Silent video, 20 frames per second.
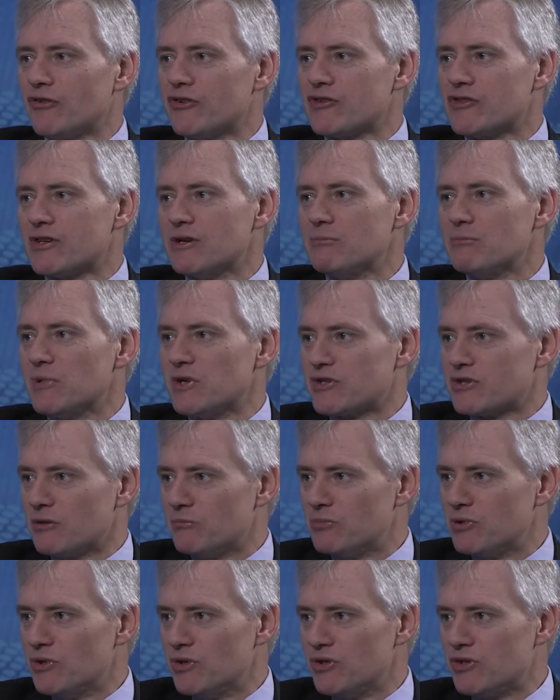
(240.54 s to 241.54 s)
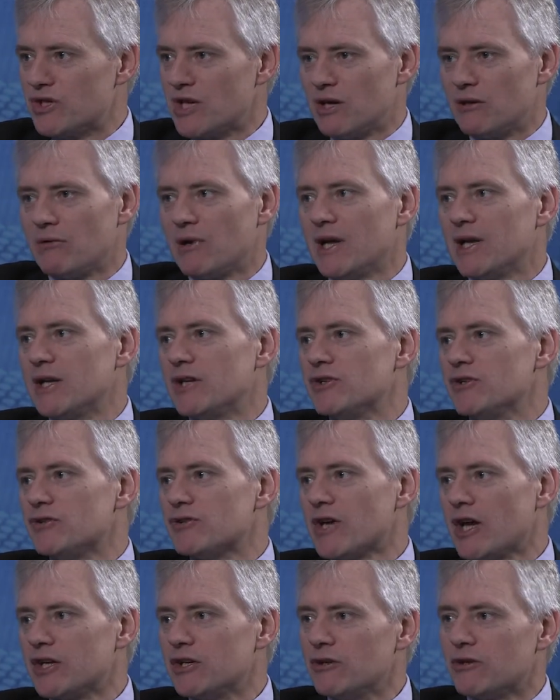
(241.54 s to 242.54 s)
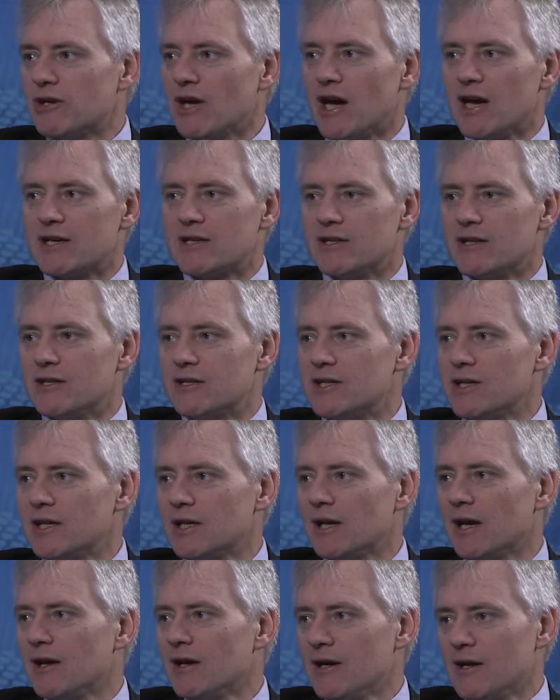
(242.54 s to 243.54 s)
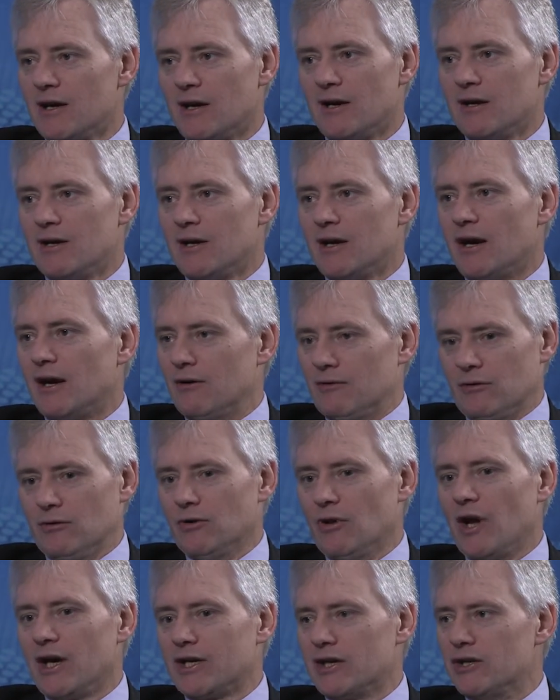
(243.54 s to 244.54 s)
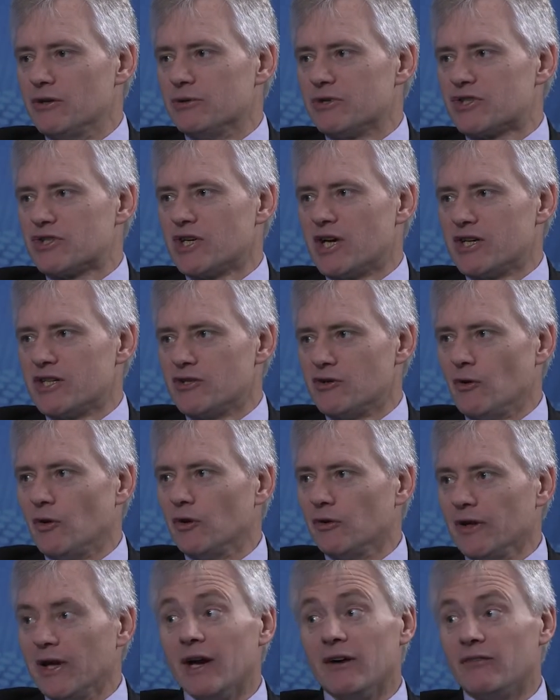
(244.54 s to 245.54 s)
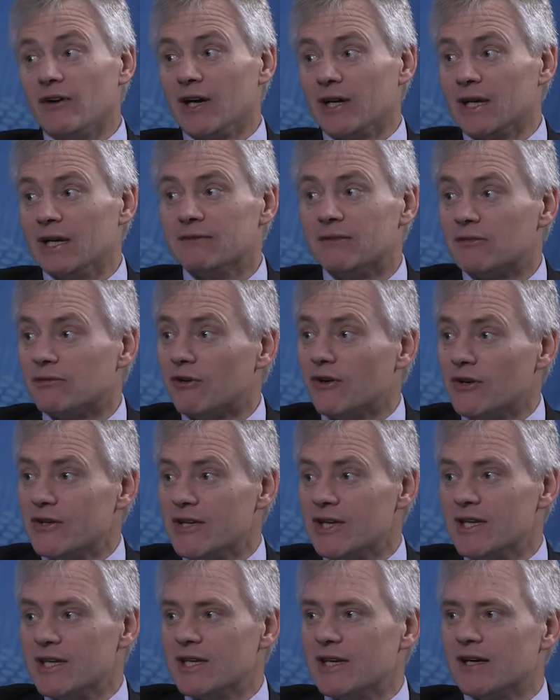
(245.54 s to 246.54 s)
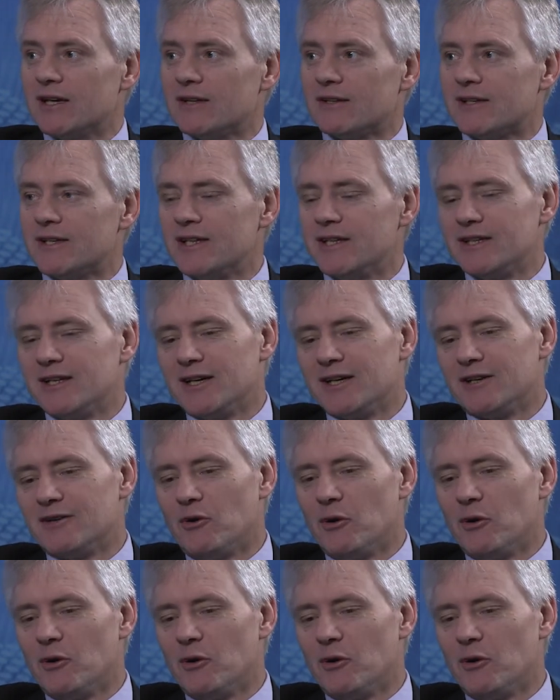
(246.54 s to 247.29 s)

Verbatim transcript: system that's computer generated. You take your car to the dealer. Uh, all I can do is change the oil now if I can ever find the, uh, the uh,